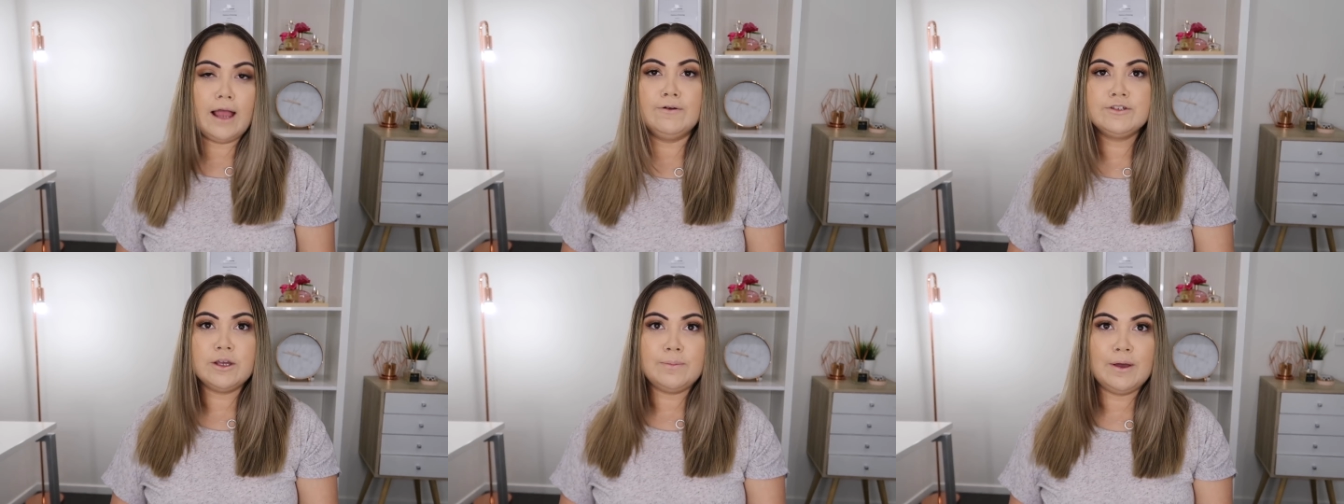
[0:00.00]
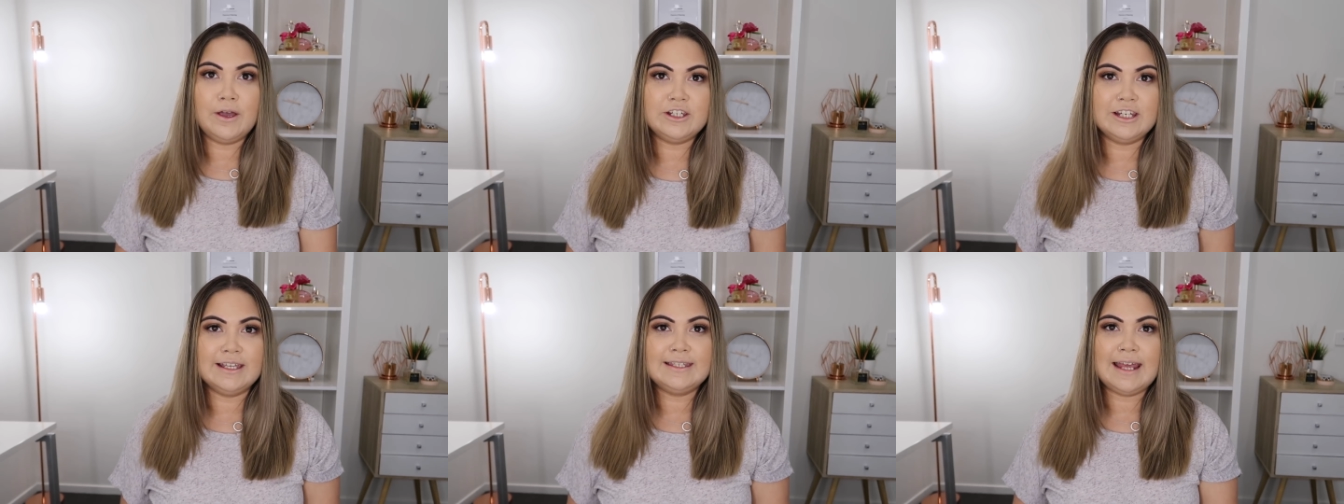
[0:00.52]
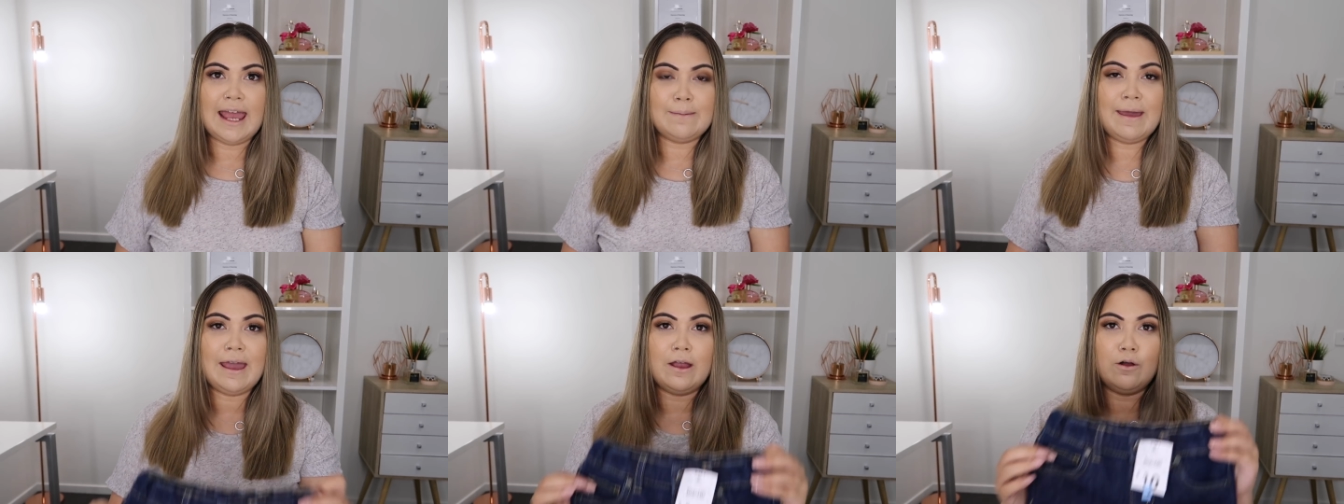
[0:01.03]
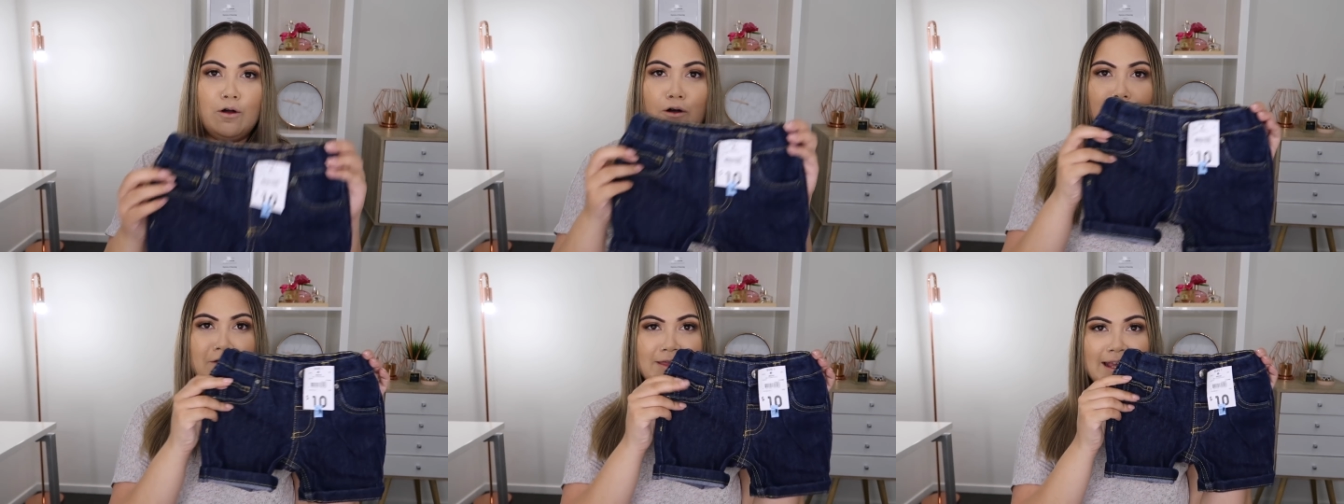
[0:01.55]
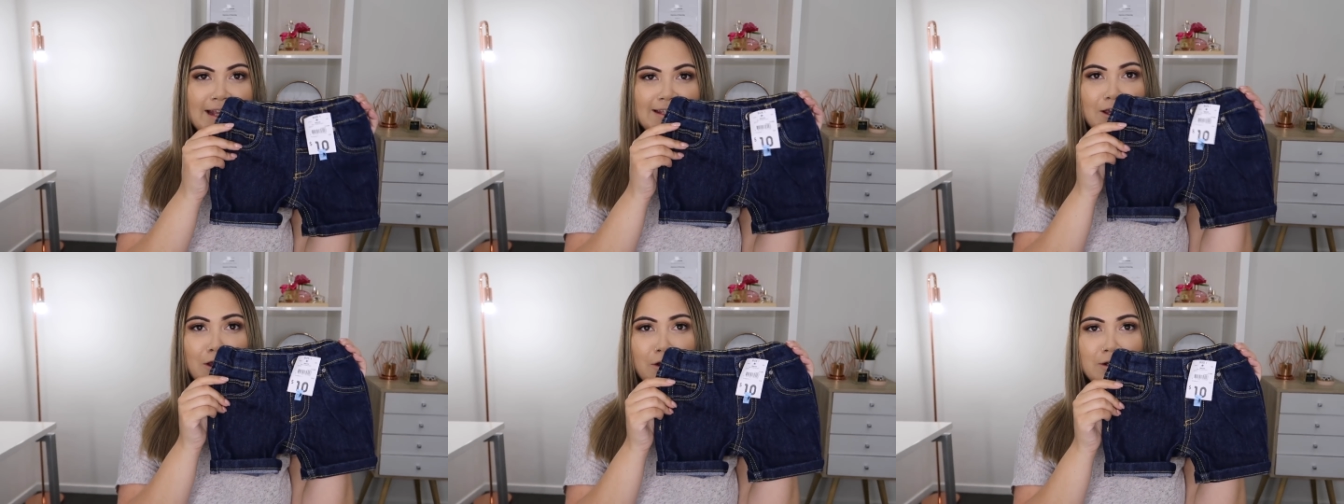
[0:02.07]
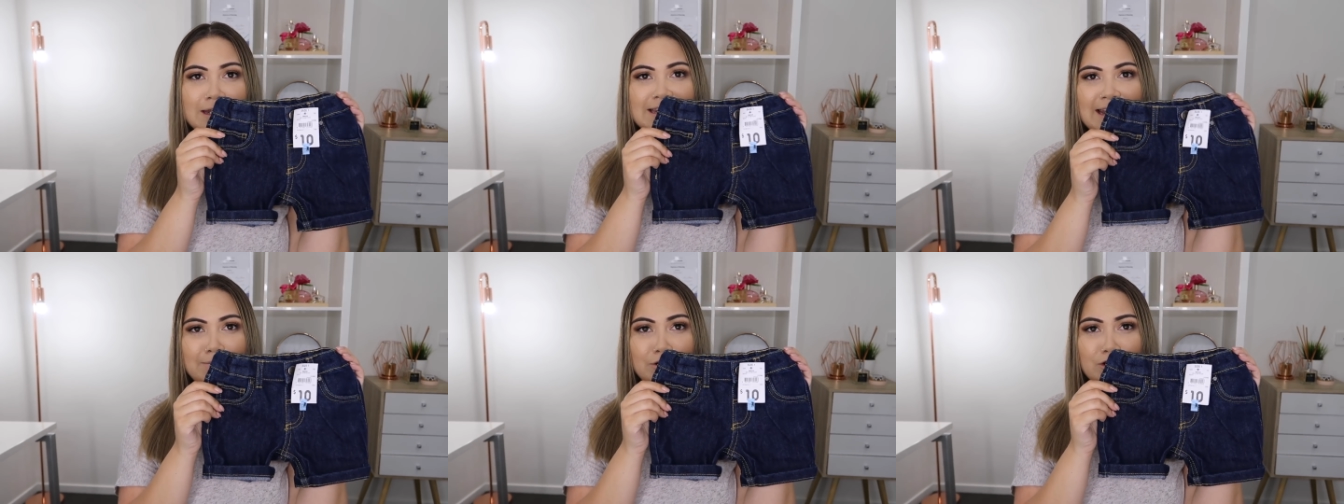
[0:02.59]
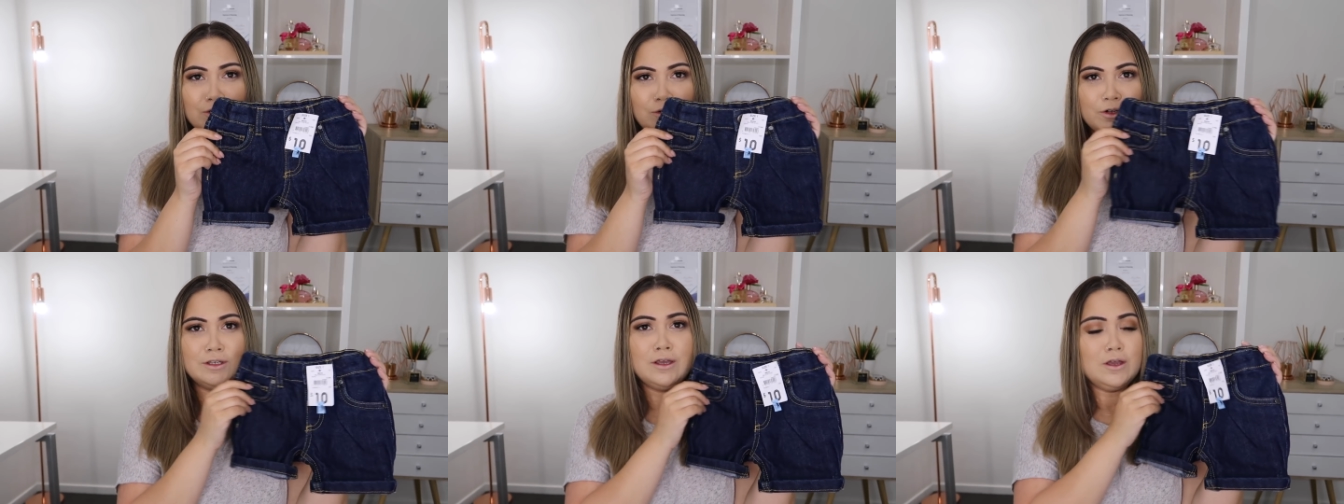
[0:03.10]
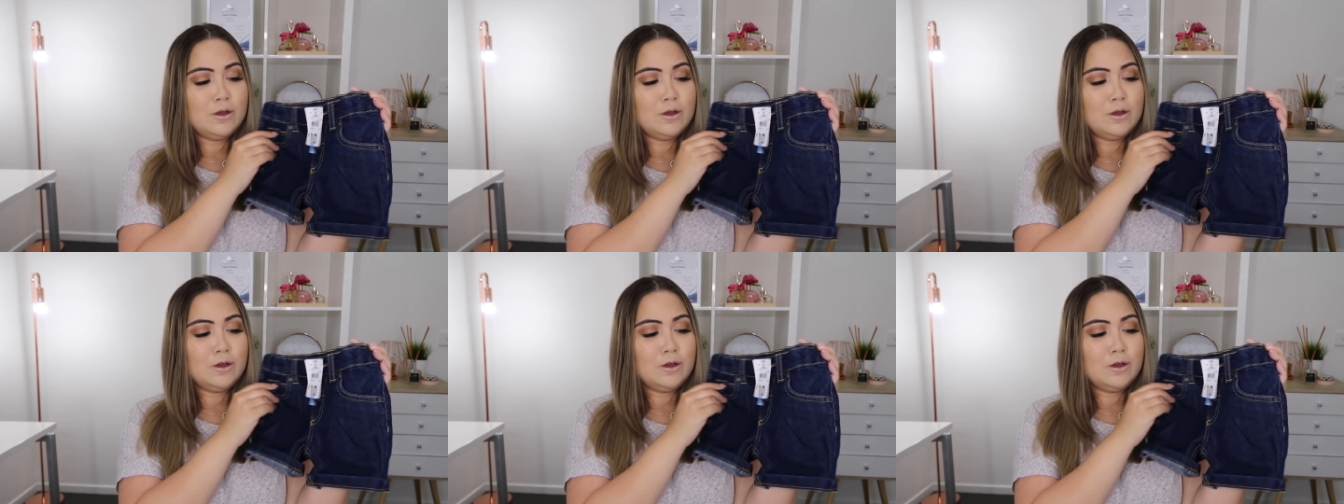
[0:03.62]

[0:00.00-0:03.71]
I also purchased a pair of these cute denim shorts